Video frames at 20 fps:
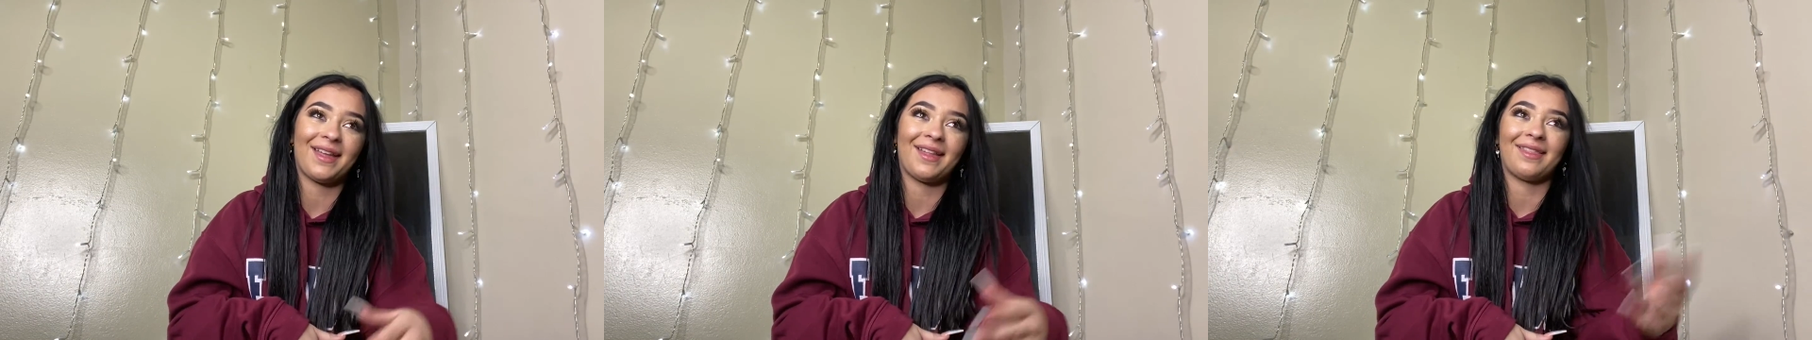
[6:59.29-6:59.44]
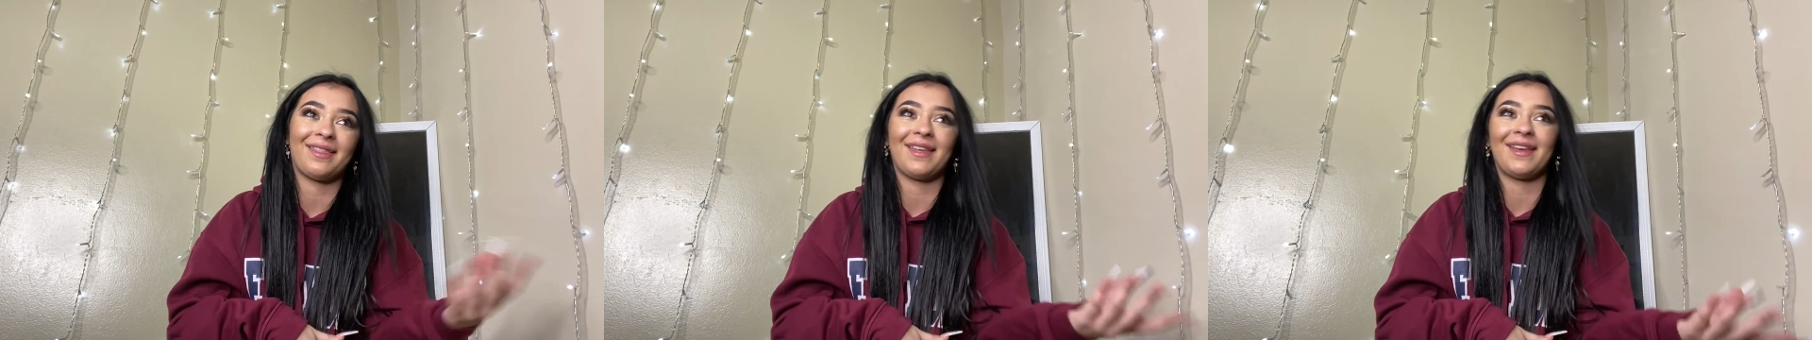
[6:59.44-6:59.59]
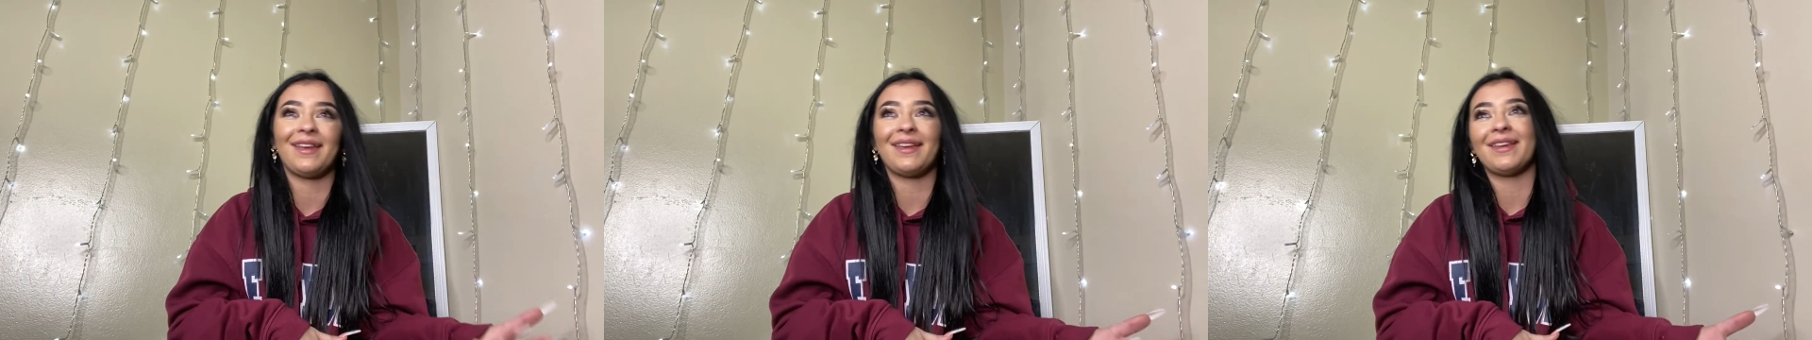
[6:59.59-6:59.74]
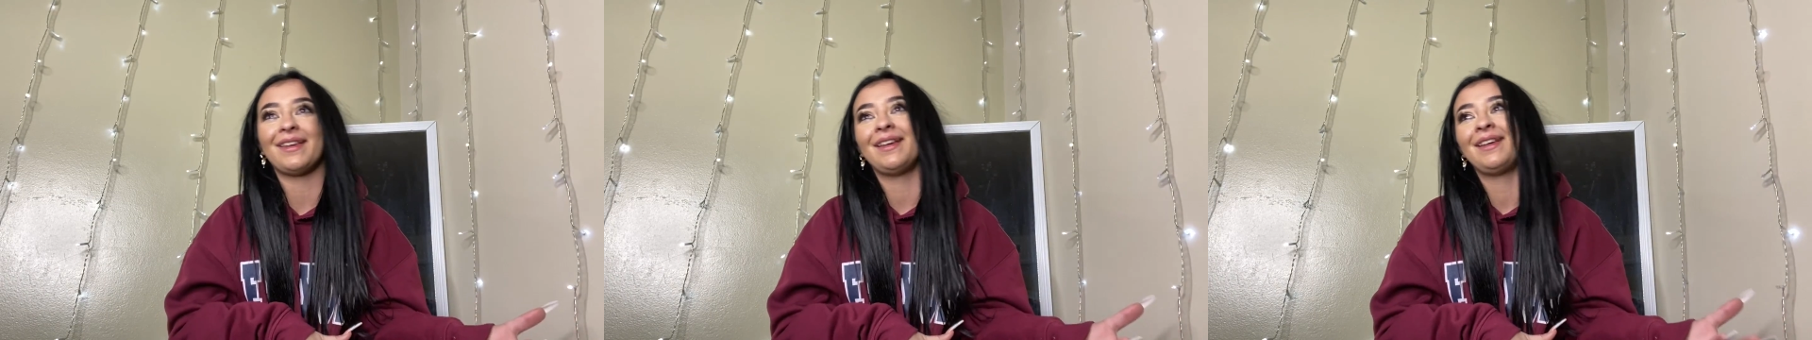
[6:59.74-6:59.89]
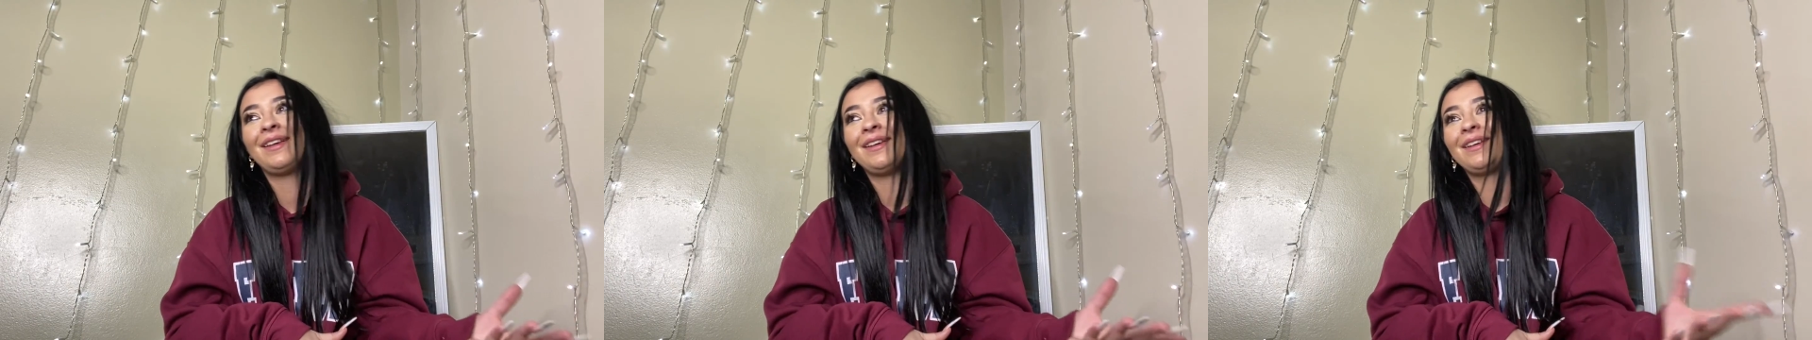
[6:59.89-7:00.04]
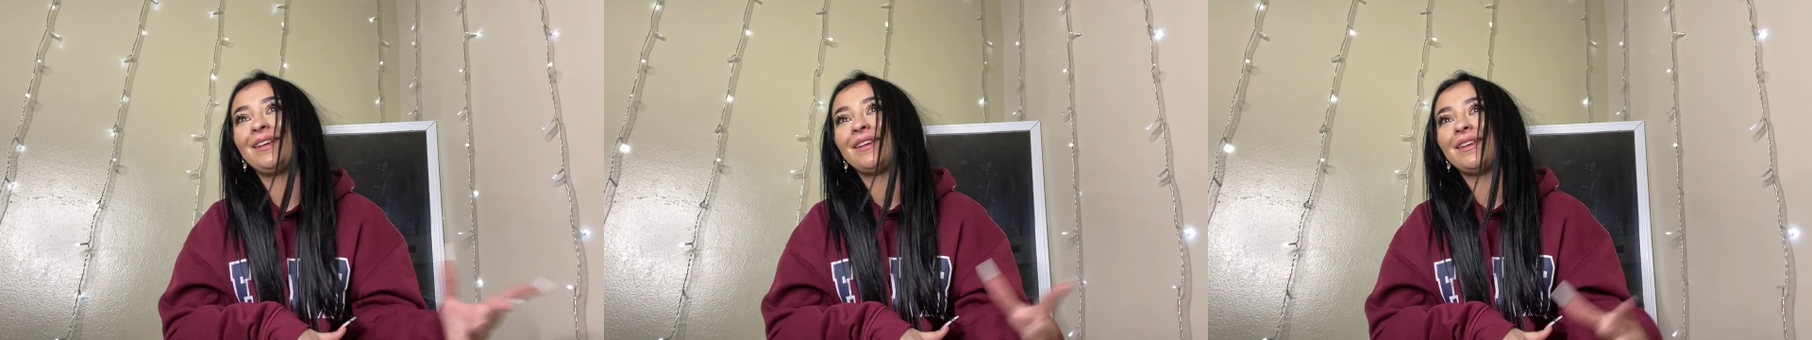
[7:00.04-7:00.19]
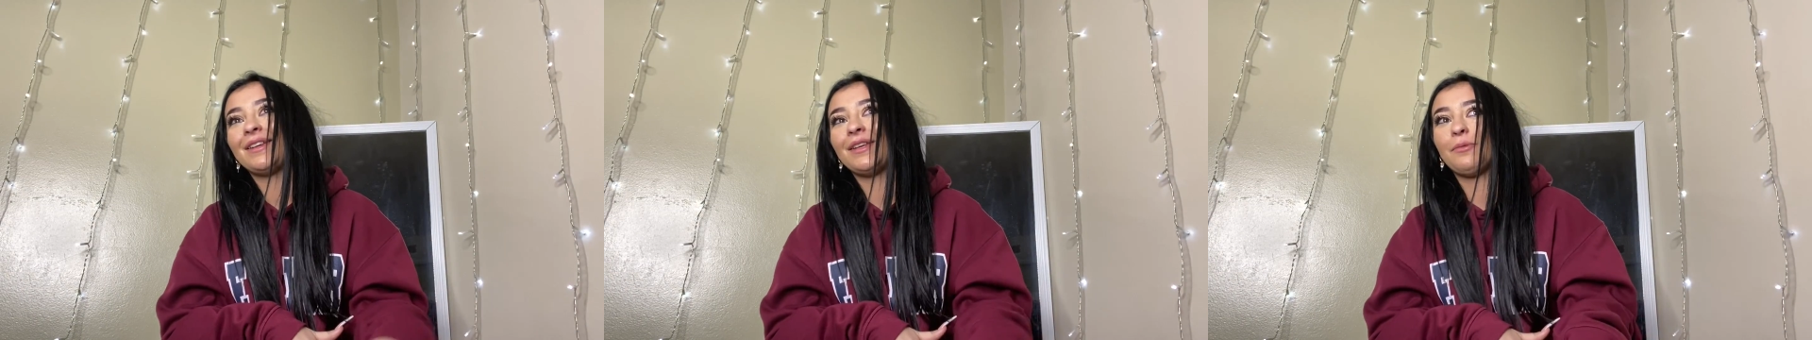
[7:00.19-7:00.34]
and, like,
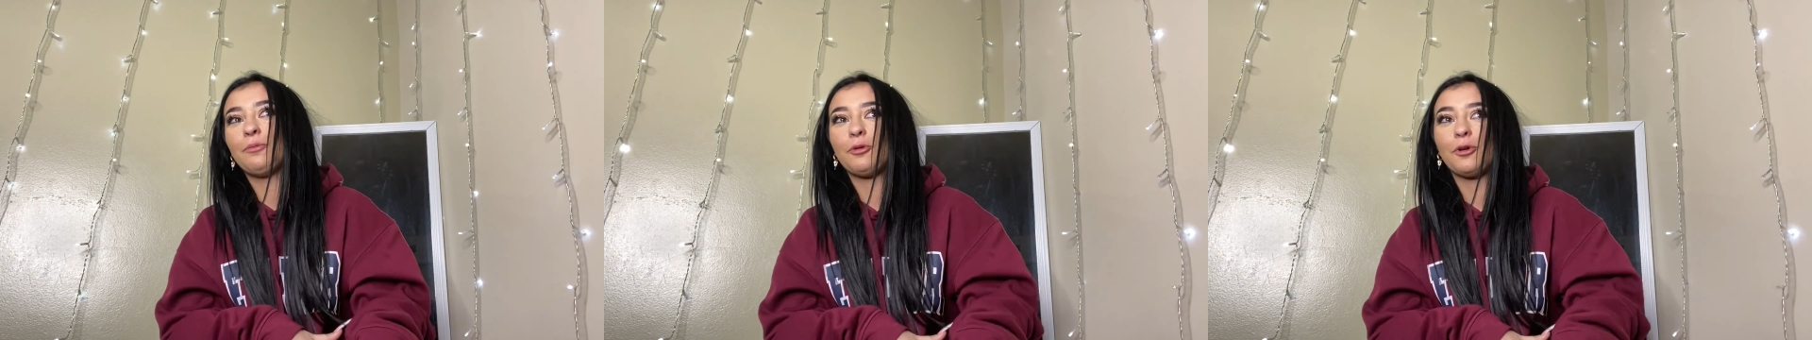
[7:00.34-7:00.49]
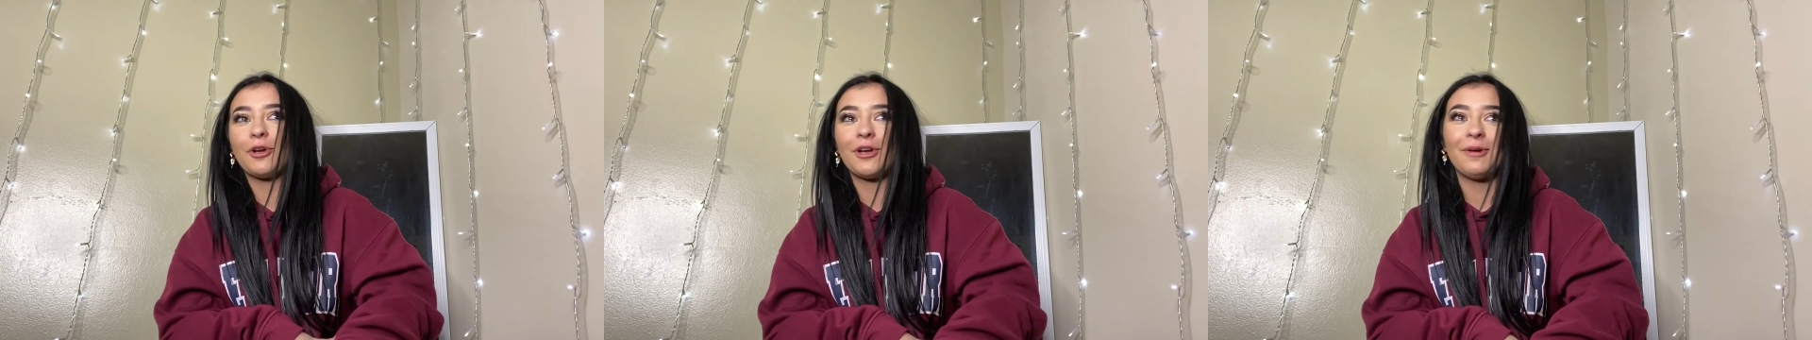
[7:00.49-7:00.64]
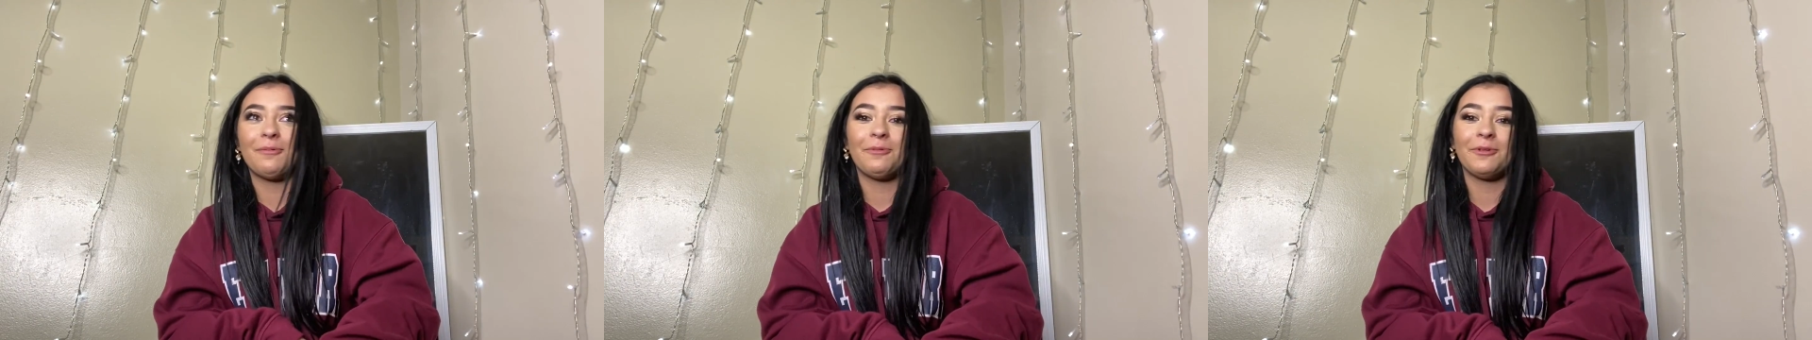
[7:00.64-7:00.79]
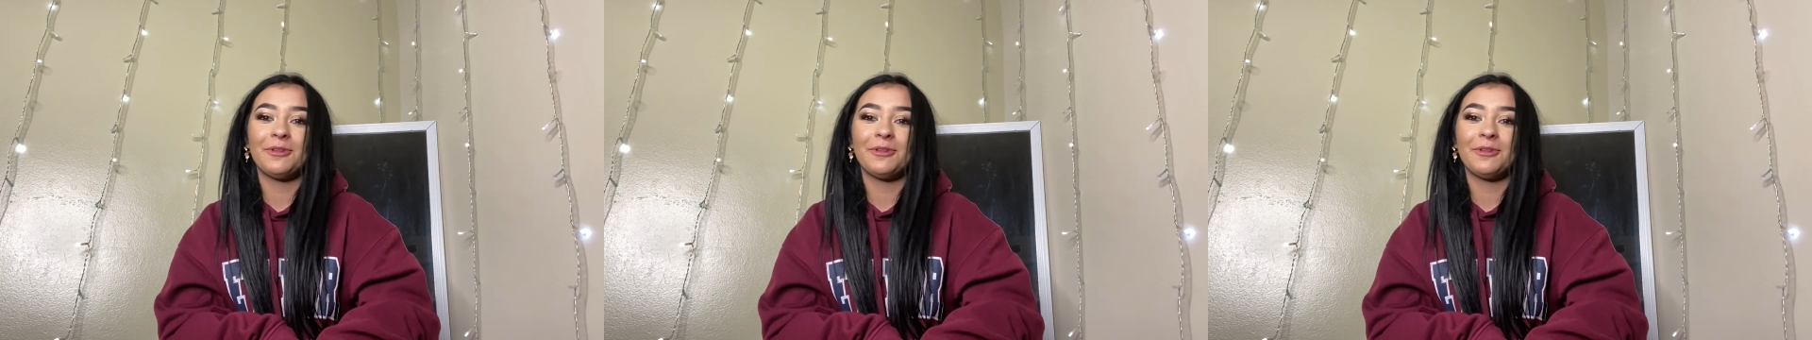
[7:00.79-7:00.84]
he broke up